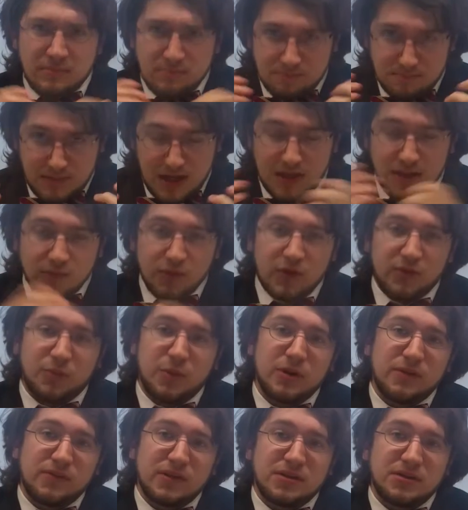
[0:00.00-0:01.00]
Now that we've
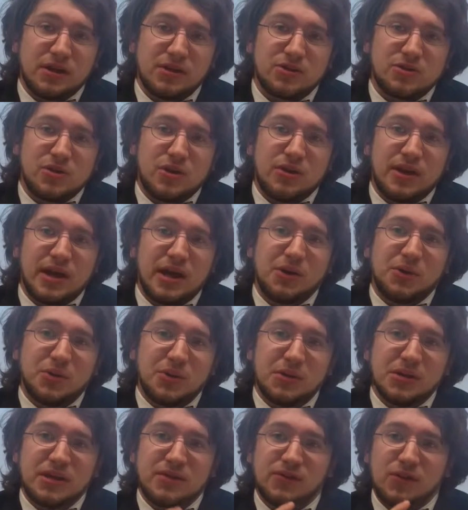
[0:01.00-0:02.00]
briefly touched on how
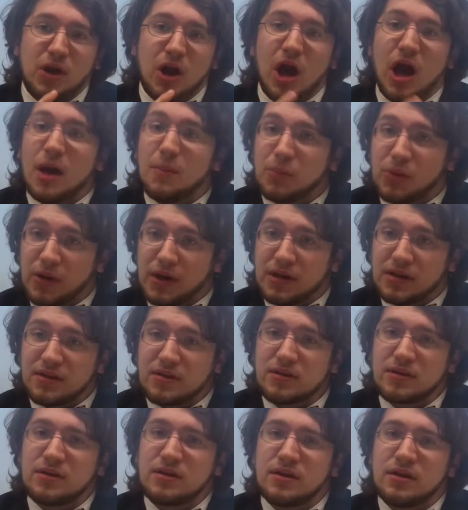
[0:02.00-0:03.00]
Unilever
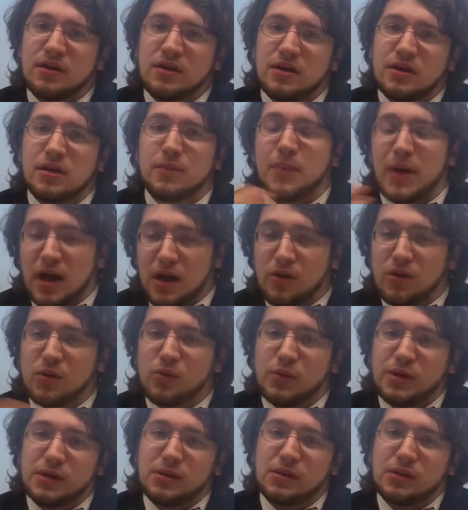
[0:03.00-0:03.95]
operates, the power wheel